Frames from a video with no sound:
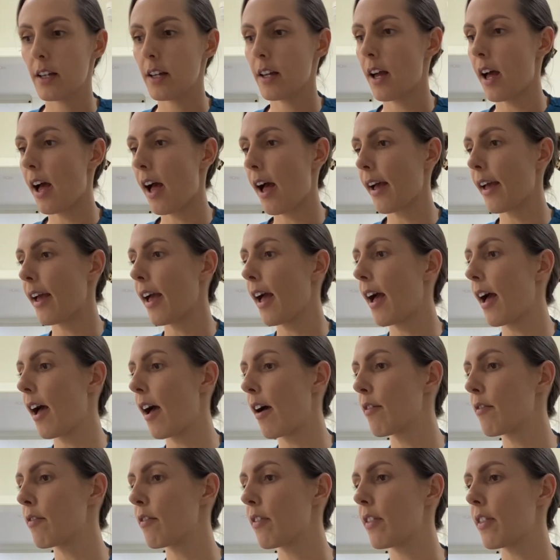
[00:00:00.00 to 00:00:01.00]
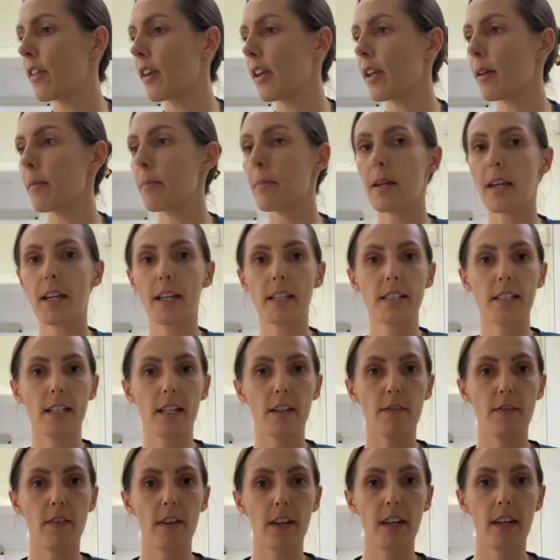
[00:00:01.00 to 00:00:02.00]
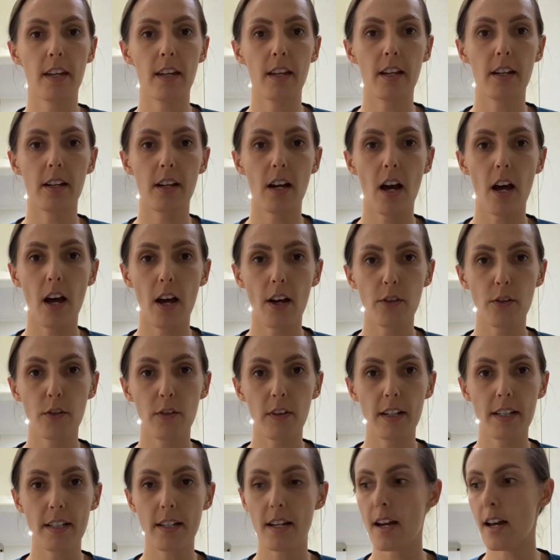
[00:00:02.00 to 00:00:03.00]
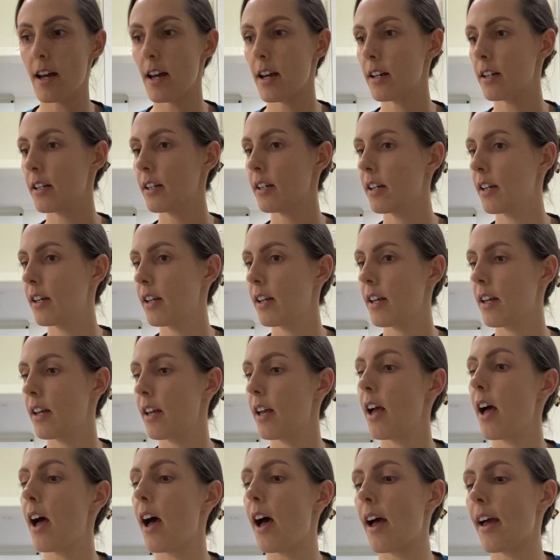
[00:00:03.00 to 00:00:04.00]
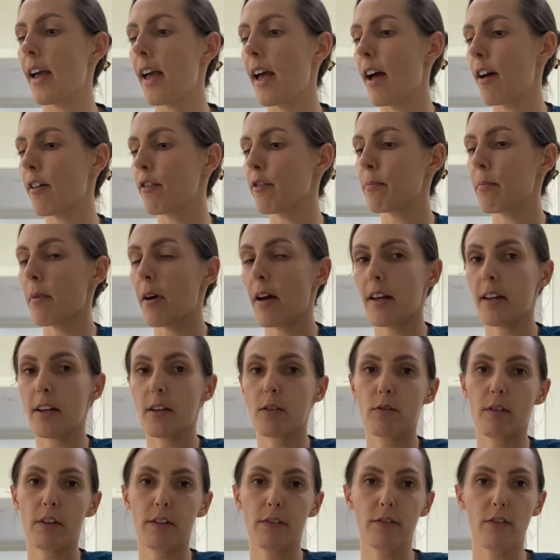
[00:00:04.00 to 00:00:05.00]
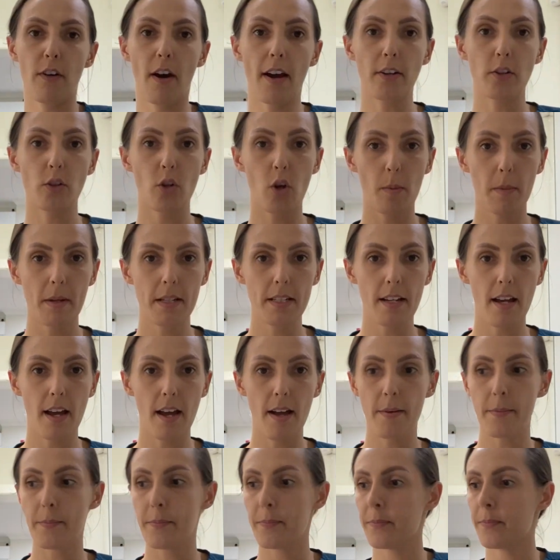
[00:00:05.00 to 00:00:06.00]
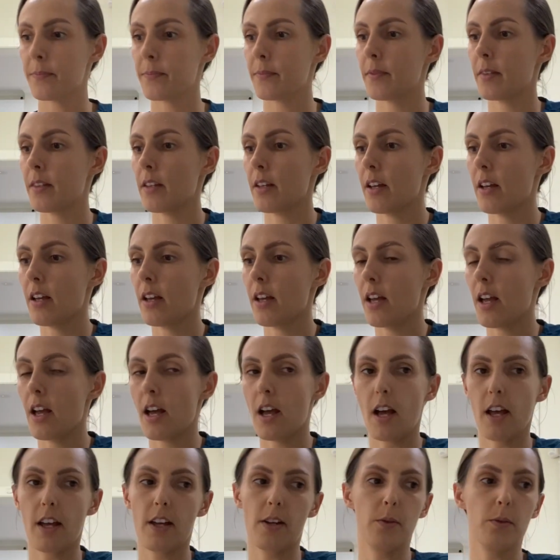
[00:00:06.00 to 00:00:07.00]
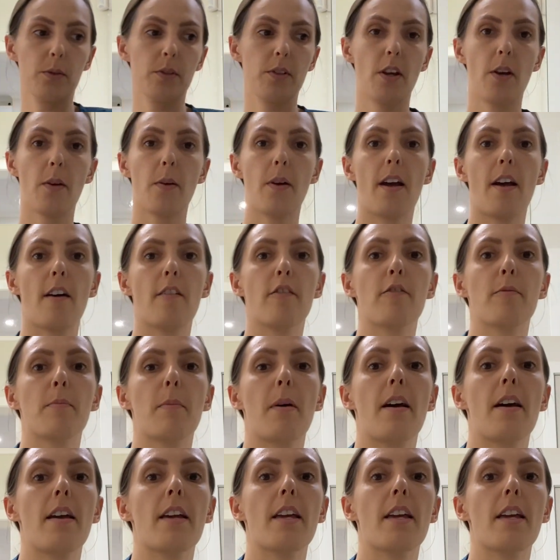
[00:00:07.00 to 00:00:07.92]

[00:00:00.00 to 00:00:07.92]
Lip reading: I have the PCV card reader. I have my refractometer. I also have my